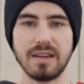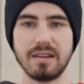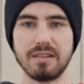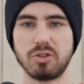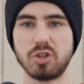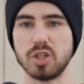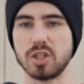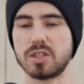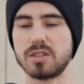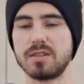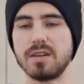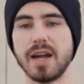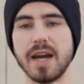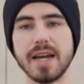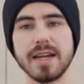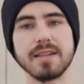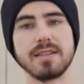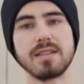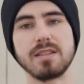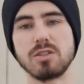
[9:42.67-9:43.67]
just
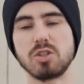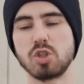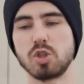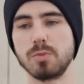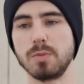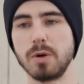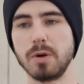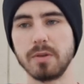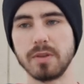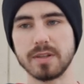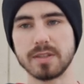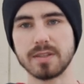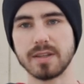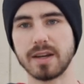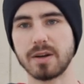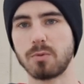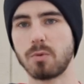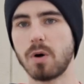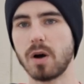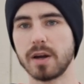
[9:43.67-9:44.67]
nice, smooth, it's
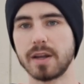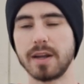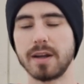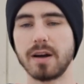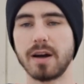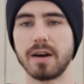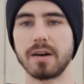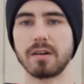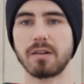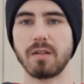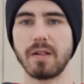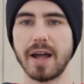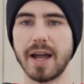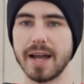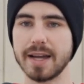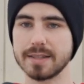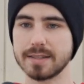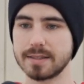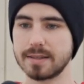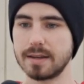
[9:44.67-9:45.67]
like walking on
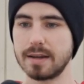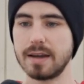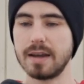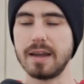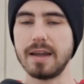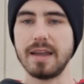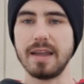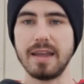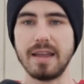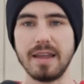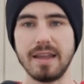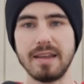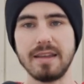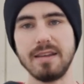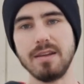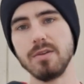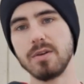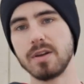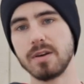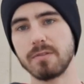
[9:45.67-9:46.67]
glass.
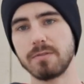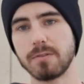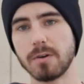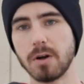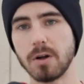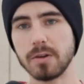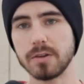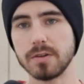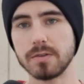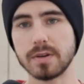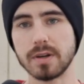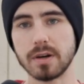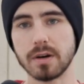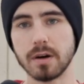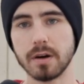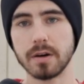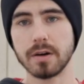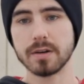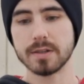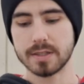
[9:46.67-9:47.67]
You can fall, you can
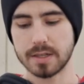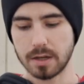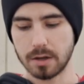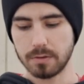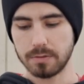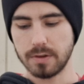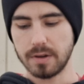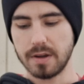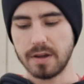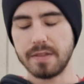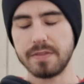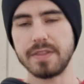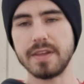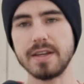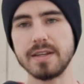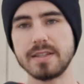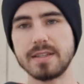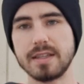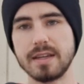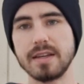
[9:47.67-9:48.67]
hurt yourself.
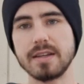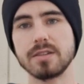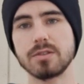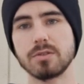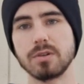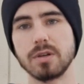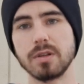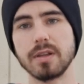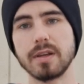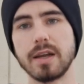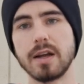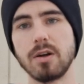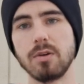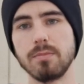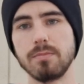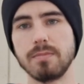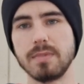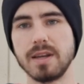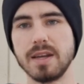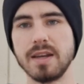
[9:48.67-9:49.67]
These things really
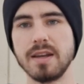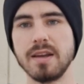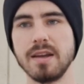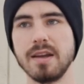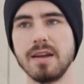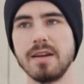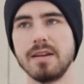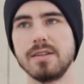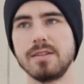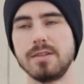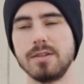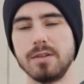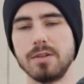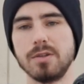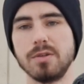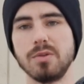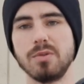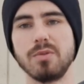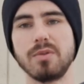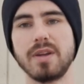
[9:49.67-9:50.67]
help me
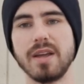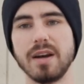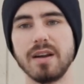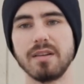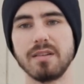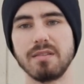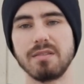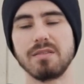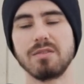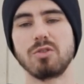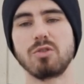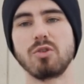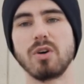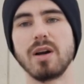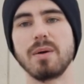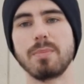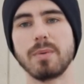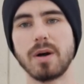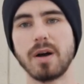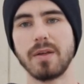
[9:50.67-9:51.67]
to get a
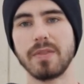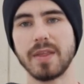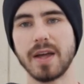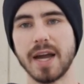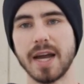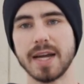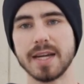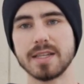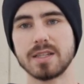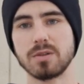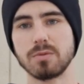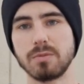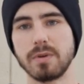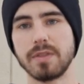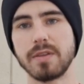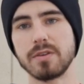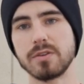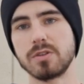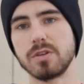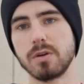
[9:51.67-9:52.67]
grip on the ice when
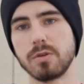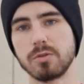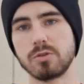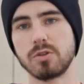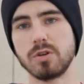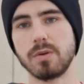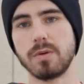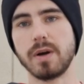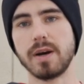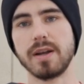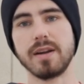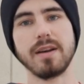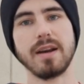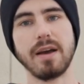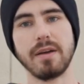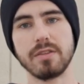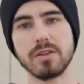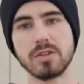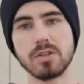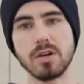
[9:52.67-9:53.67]
there's no snow on it.
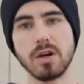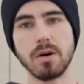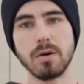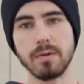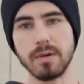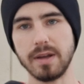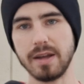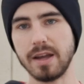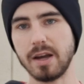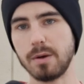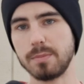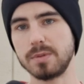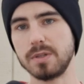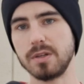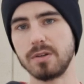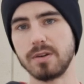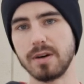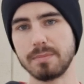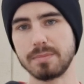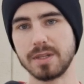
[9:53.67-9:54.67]
Now the snow, it helps
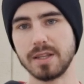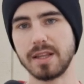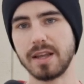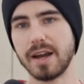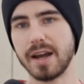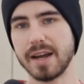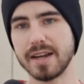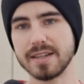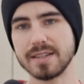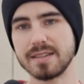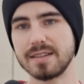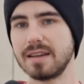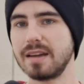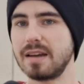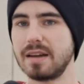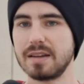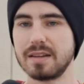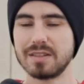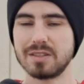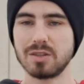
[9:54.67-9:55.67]
you grip to the ice,
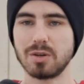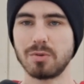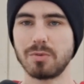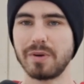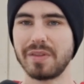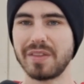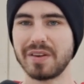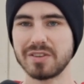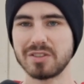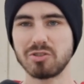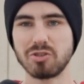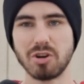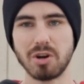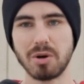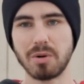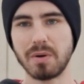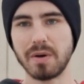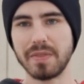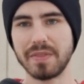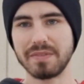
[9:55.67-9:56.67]
so when there's
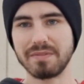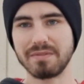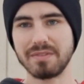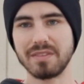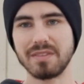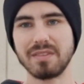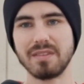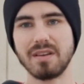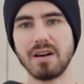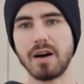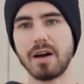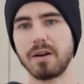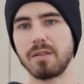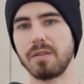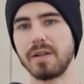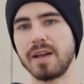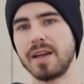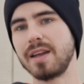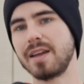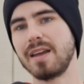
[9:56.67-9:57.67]
snow on a
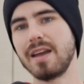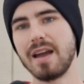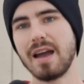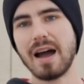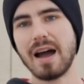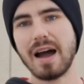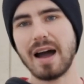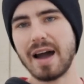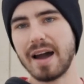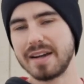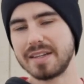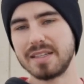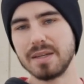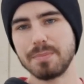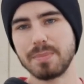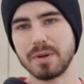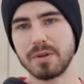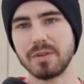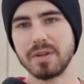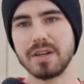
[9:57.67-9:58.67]
lake, I
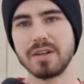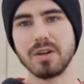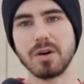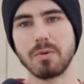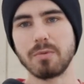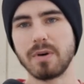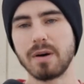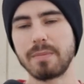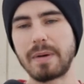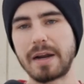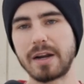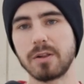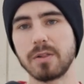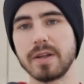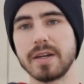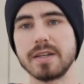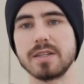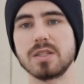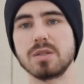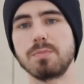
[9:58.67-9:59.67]
typically don't wear my
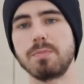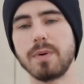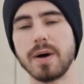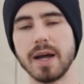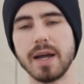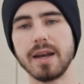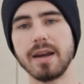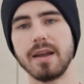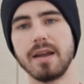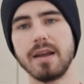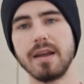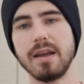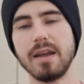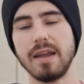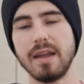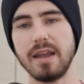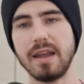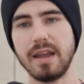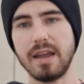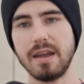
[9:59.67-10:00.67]
cleats, but
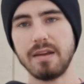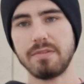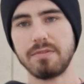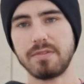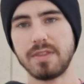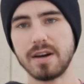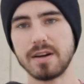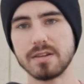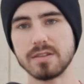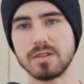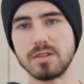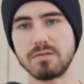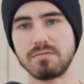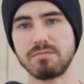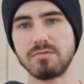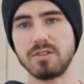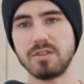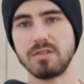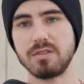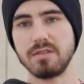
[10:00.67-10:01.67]
If there's
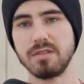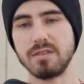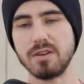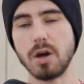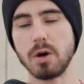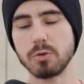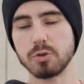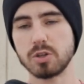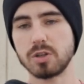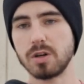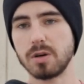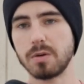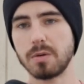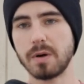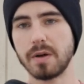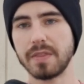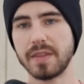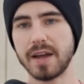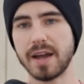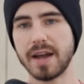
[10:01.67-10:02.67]
no snow
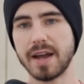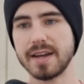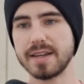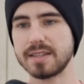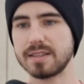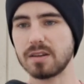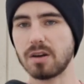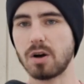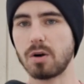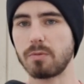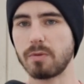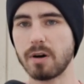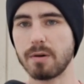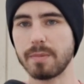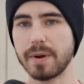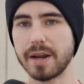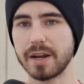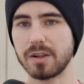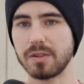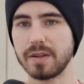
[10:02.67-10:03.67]
on the ice, I'll wear
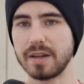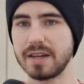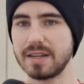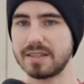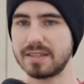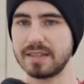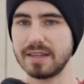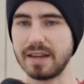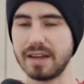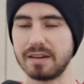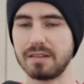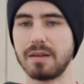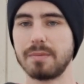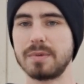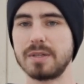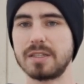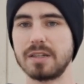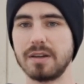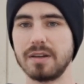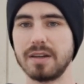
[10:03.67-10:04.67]
my cleats, and let
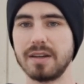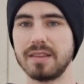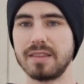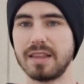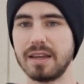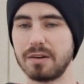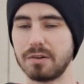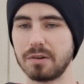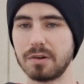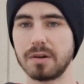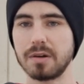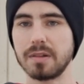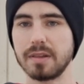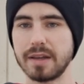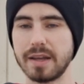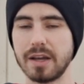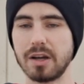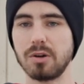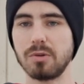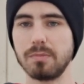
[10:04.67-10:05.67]
me tell you, they
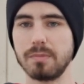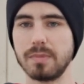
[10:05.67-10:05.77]
really help